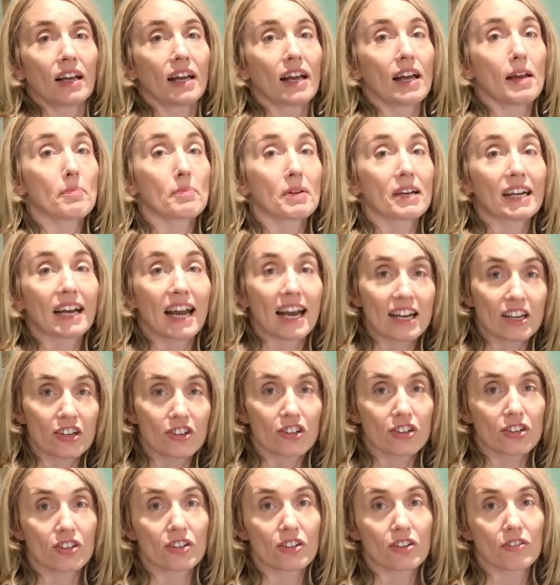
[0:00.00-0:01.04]

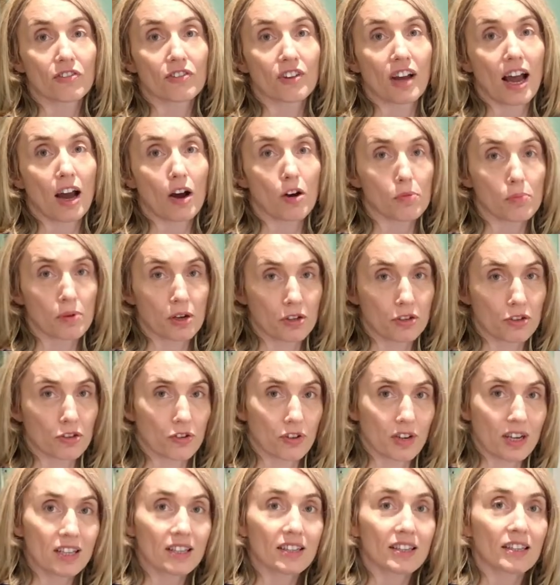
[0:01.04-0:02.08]
implications of elbow
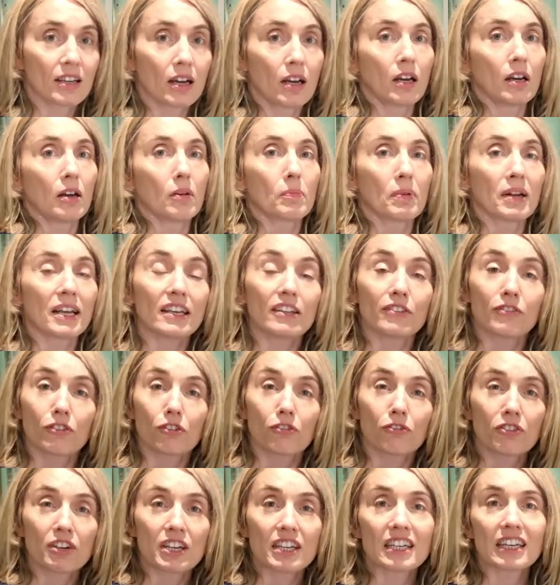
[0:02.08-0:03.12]
joints. Please feel
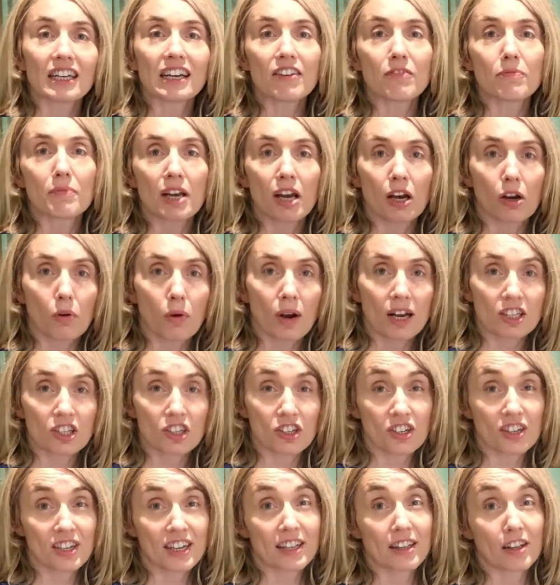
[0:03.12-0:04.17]
free to leave me a
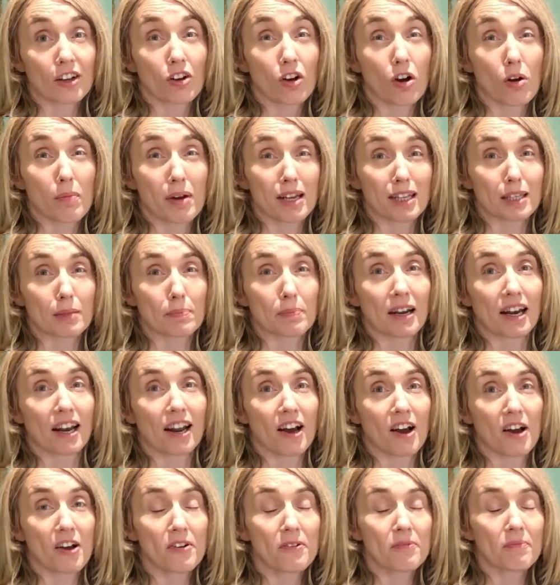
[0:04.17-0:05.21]
question in the comments
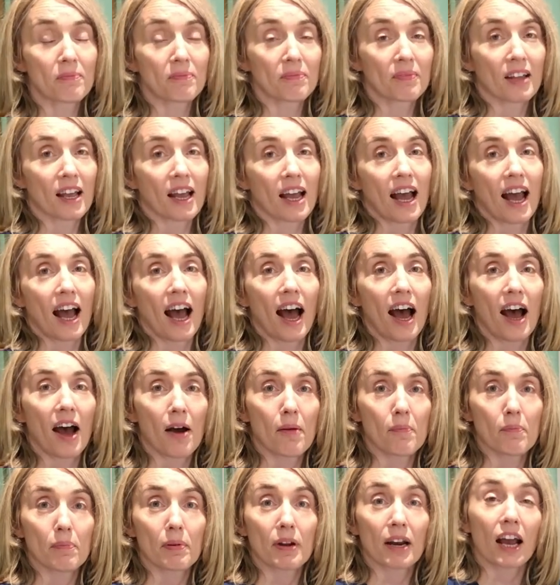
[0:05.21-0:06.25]
below,
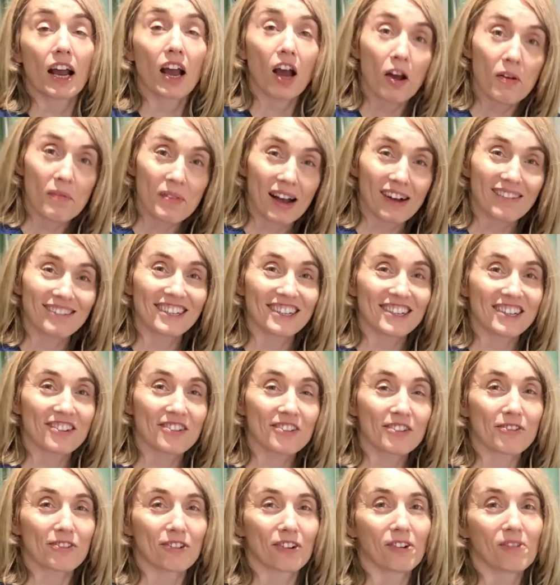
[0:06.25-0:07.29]
but I hope that was
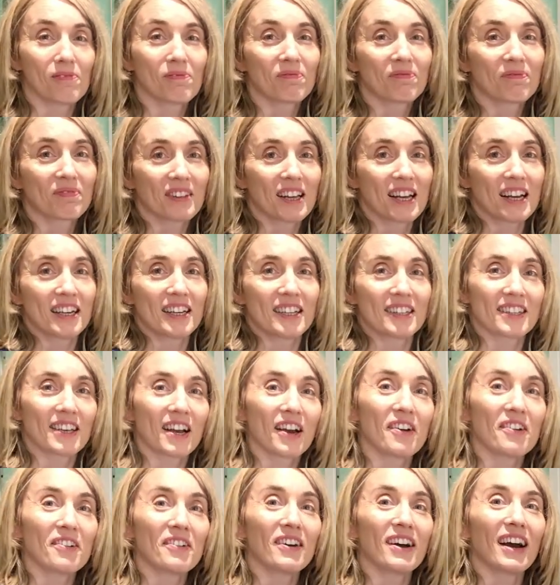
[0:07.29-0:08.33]
useful.
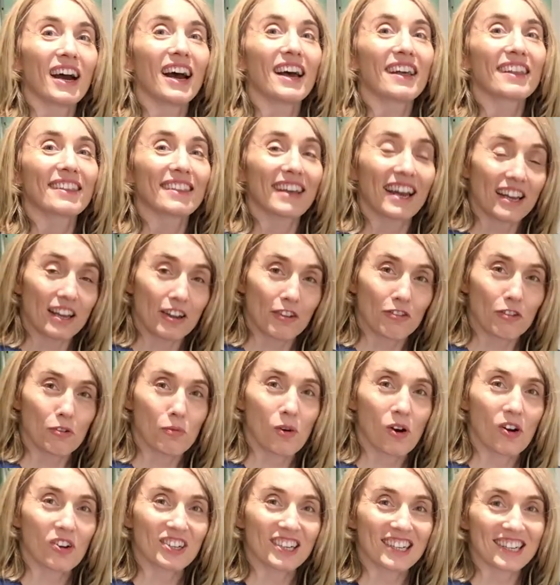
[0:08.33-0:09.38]
So thank you for
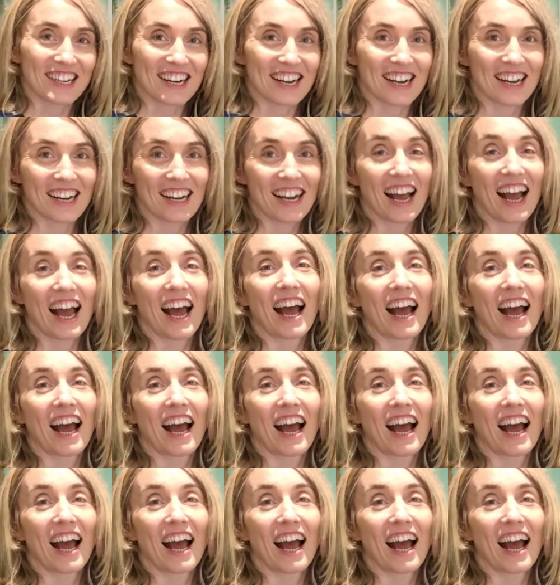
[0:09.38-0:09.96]
watching,